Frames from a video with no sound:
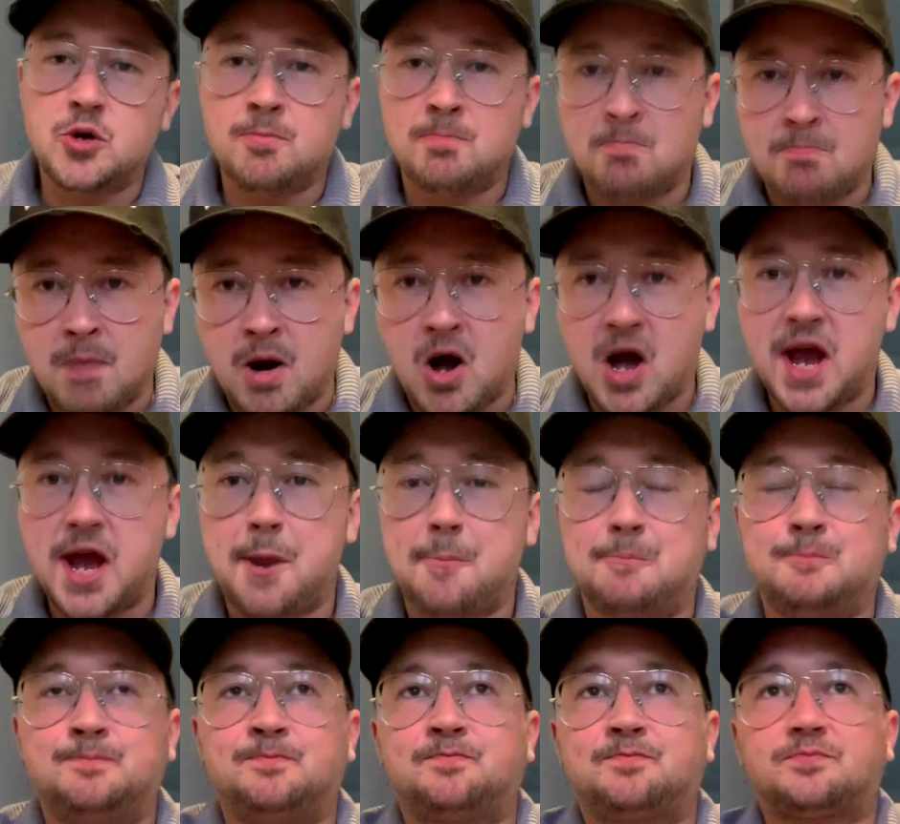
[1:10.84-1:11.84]
might
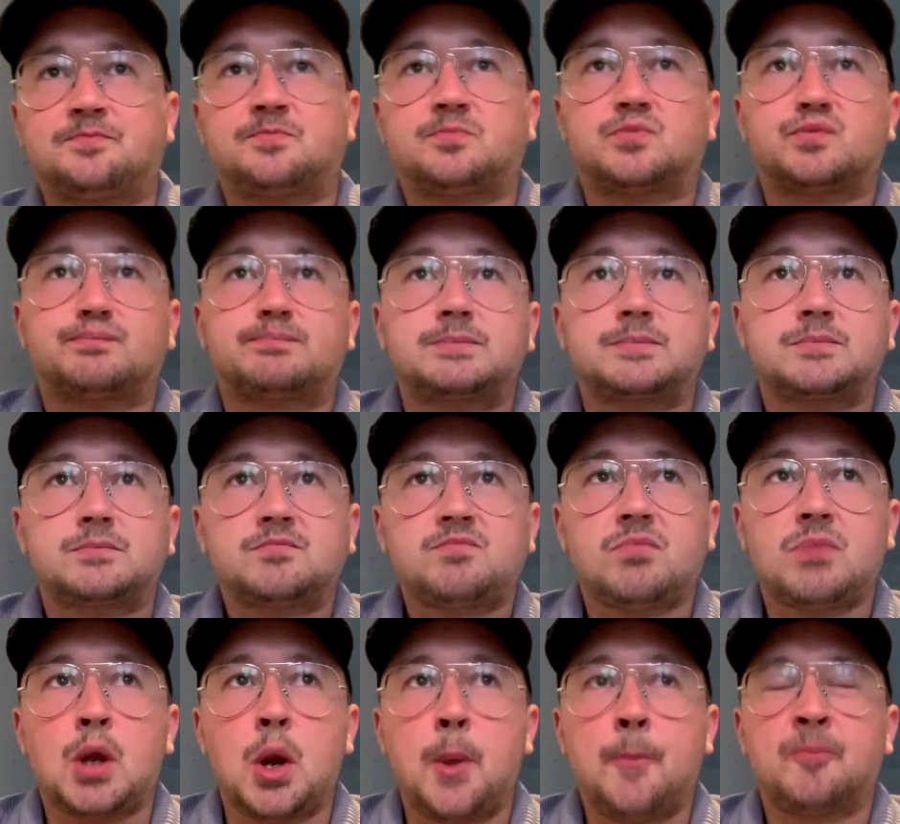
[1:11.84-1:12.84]

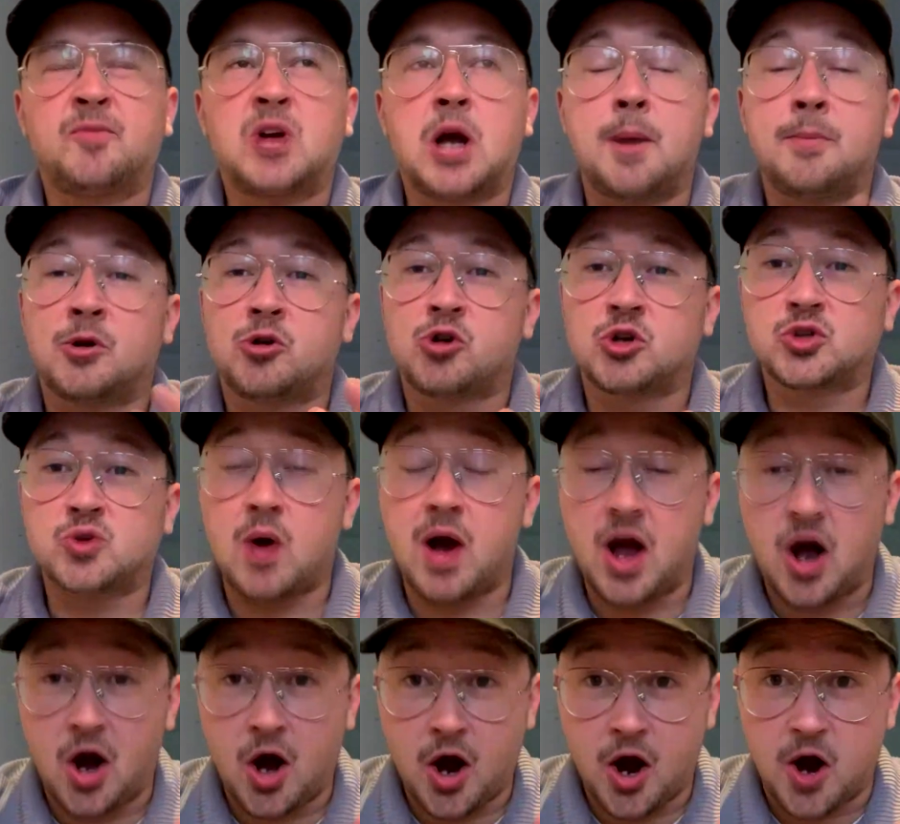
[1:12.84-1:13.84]
come across quite
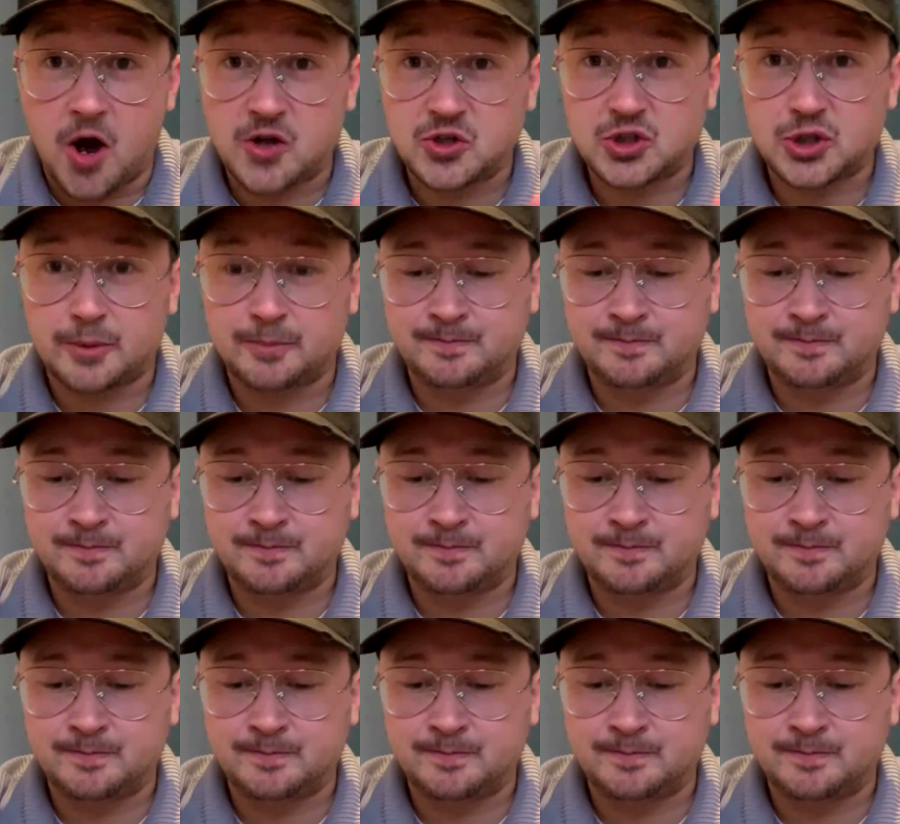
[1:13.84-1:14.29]
harsh